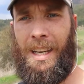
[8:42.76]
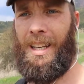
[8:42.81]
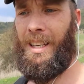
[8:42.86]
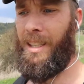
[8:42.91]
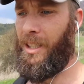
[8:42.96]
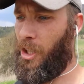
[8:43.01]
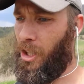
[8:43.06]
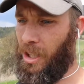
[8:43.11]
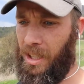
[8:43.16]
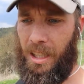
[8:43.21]

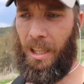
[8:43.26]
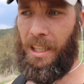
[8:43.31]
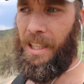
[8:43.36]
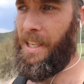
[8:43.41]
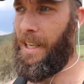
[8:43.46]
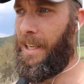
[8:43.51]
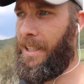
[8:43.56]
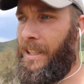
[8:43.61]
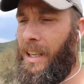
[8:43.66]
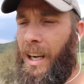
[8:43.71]
is just a
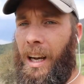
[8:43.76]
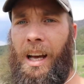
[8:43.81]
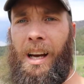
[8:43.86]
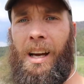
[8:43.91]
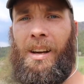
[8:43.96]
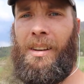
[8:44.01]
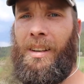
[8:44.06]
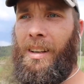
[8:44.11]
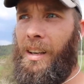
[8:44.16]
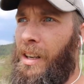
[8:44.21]
dust
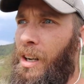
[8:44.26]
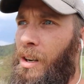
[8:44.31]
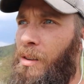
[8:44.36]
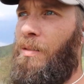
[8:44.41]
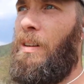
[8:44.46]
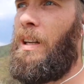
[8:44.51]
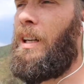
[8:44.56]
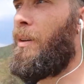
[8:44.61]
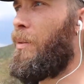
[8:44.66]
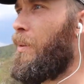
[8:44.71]
cloud. And I
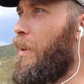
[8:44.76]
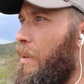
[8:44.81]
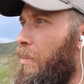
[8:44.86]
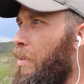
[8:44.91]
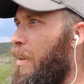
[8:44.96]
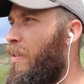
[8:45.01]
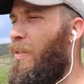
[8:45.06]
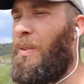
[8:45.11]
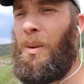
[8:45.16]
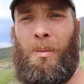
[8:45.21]
don't really want to
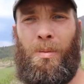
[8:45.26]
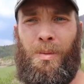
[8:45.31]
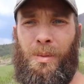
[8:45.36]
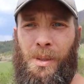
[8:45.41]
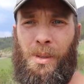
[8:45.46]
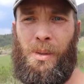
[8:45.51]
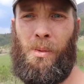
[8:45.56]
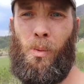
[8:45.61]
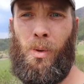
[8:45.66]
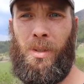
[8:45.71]
be
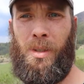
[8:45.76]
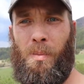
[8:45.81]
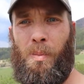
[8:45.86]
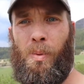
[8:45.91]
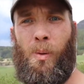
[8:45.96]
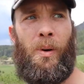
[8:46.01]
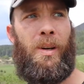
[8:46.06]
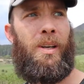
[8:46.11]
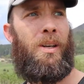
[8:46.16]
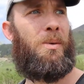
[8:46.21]
filled. What's a
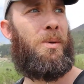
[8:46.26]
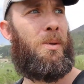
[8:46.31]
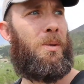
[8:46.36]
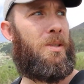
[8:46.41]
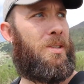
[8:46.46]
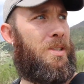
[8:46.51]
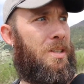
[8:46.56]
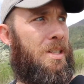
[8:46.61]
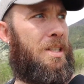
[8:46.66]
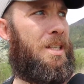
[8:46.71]
point? No one
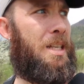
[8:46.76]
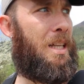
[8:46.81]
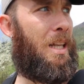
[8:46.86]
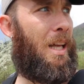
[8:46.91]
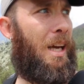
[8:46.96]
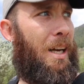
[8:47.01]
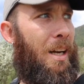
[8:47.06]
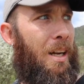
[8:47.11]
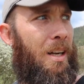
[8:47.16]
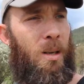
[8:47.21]
wants to see
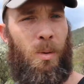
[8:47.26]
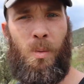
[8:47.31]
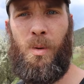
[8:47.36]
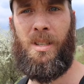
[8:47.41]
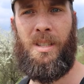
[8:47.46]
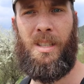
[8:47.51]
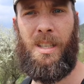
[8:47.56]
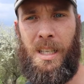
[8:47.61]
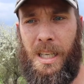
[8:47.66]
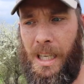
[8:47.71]
that. I don't
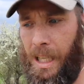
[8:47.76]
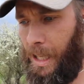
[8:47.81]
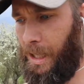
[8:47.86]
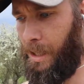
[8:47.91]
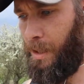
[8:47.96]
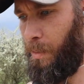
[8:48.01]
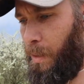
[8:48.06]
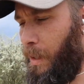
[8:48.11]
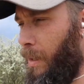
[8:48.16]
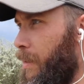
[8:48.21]
want to see
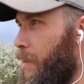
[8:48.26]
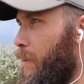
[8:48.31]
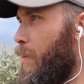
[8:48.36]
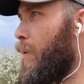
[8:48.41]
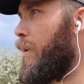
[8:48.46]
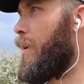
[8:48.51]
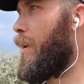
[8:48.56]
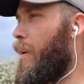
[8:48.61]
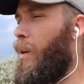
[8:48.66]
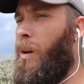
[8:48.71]
that, to be honest
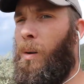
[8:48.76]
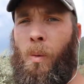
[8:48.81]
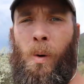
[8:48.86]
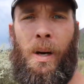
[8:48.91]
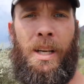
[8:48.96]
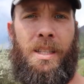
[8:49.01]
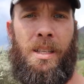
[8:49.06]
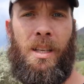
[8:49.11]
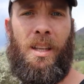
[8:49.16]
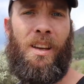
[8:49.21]
with you. I can't
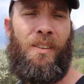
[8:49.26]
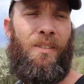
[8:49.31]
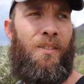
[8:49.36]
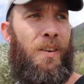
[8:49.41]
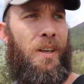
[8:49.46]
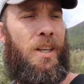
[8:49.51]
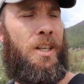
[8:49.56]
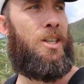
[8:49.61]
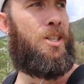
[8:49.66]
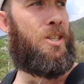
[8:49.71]
wait till they're
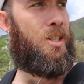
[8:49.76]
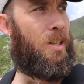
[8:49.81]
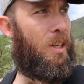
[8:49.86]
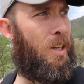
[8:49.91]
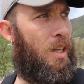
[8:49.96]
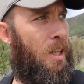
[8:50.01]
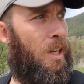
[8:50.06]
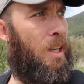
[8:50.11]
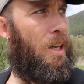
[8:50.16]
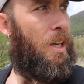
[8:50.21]
finished.
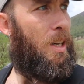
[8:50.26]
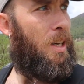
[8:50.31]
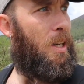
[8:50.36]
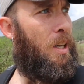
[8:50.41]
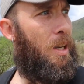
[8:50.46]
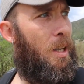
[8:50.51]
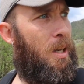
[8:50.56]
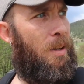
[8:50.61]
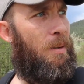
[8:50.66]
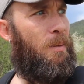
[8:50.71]

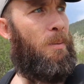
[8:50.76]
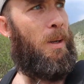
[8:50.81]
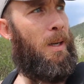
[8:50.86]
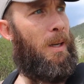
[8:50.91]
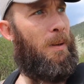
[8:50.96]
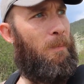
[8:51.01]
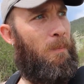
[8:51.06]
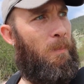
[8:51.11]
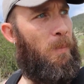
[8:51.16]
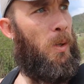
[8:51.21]

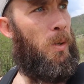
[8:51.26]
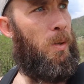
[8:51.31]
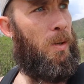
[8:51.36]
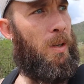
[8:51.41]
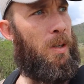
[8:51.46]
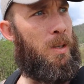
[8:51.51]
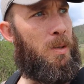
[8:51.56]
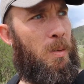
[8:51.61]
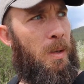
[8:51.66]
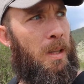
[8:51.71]
But who
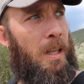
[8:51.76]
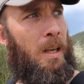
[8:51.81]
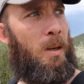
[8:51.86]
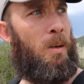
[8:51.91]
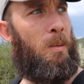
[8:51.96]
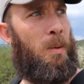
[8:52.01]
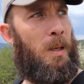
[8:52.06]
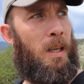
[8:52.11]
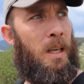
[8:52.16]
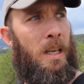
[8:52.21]
knows when
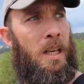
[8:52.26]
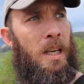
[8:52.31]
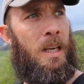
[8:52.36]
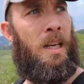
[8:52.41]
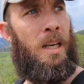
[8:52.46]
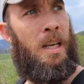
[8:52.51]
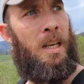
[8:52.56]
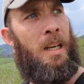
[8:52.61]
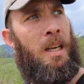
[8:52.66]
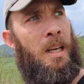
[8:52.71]
that'll be.
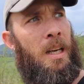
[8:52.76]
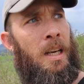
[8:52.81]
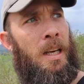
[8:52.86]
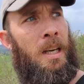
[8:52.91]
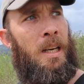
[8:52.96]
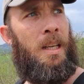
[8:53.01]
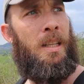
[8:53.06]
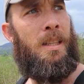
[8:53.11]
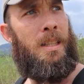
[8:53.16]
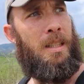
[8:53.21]

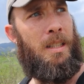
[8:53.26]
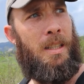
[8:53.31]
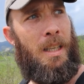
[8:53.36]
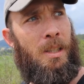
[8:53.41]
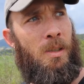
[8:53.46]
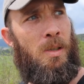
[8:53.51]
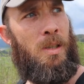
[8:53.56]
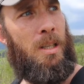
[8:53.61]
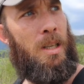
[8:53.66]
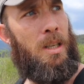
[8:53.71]
The
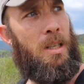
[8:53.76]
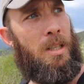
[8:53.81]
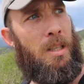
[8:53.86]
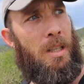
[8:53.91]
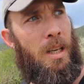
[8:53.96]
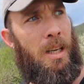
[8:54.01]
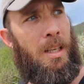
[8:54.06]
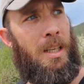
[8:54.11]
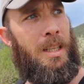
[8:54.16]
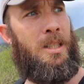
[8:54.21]
Tatras are
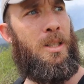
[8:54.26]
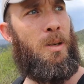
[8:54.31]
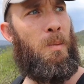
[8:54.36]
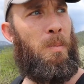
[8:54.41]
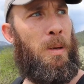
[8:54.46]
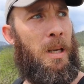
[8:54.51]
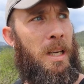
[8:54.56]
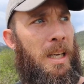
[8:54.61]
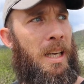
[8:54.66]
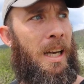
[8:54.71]
starting to
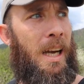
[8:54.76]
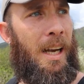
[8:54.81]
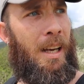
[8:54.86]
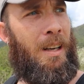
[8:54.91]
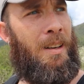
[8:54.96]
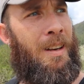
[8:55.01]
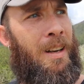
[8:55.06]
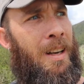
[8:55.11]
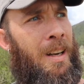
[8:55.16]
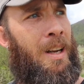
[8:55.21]
peak
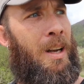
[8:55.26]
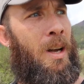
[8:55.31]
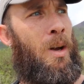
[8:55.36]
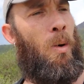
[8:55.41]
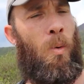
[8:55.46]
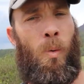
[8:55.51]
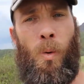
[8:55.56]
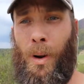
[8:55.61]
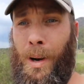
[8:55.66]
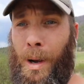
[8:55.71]
out.
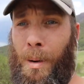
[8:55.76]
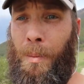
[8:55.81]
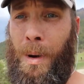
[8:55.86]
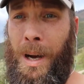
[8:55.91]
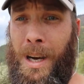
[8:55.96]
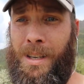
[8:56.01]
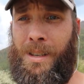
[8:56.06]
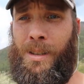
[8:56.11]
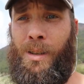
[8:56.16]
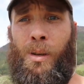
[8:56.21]
What I
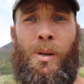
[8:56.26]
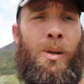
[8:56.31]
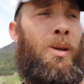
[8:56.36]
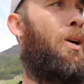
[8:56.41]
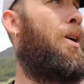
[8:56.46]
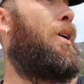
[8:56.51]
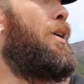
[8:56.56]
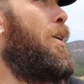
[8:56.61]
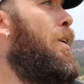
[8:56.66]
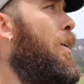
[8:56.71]
might do